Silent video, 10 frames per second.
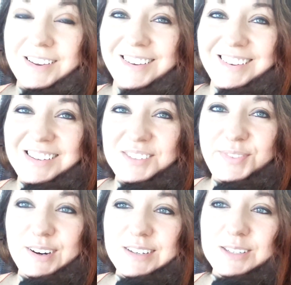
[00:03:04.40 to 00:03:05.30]
He's
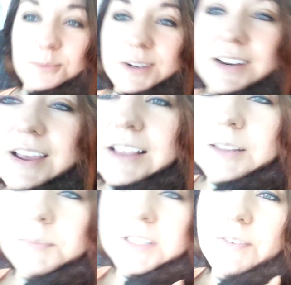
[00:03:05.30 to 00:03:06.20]
very sweet.
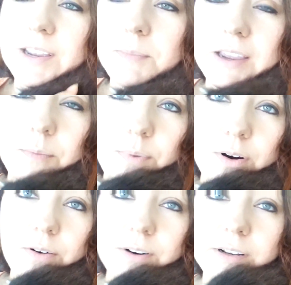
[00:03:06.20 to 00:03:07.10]
Let me see if I can make him
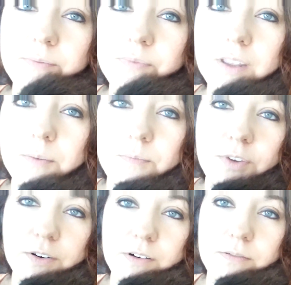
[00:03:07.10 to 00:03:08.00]
purr. Hold on.
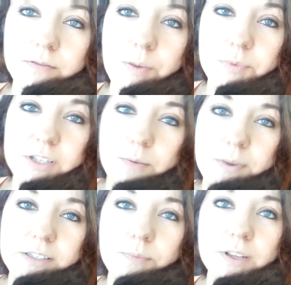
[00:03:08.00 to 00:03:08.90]
Um, you're. I'm just gonna
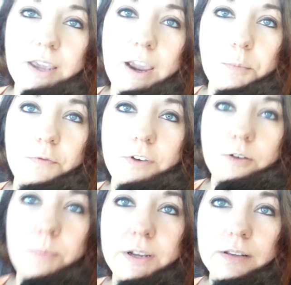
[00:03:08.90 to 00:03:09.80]
mess up the camera
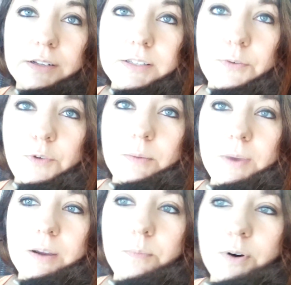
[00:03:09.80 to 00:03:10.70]
view, but let's see if we
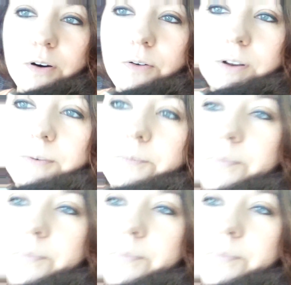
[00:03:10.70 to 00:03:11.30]
can make him purr. Hold on.